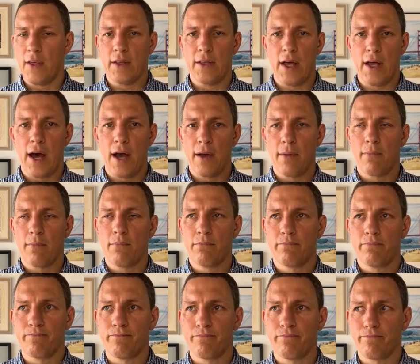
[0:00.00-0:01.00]

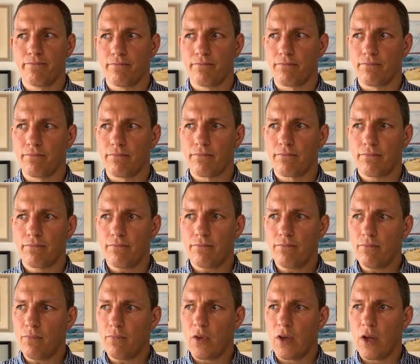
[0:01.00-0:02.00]
I'm
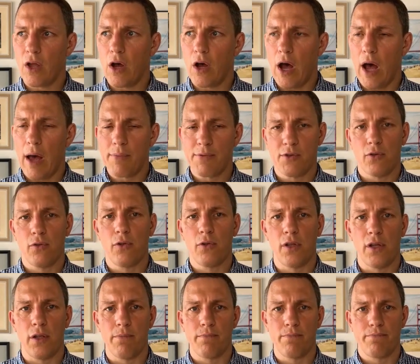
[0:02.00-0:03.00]

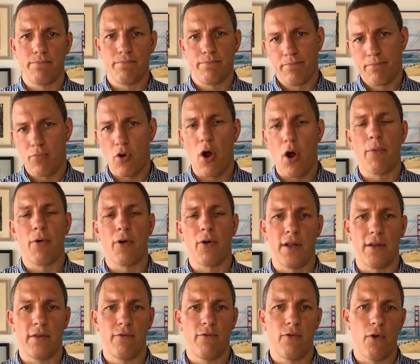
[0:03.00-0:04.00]
absolutely
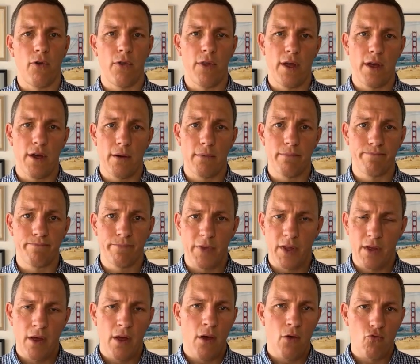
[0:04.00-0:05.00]
proponent for the
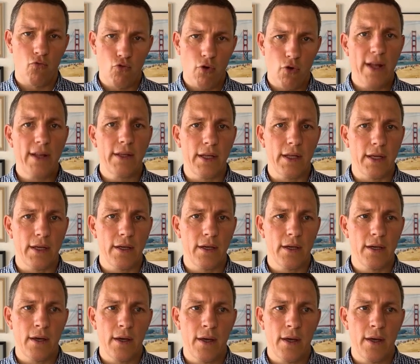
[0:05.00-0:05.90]
renting,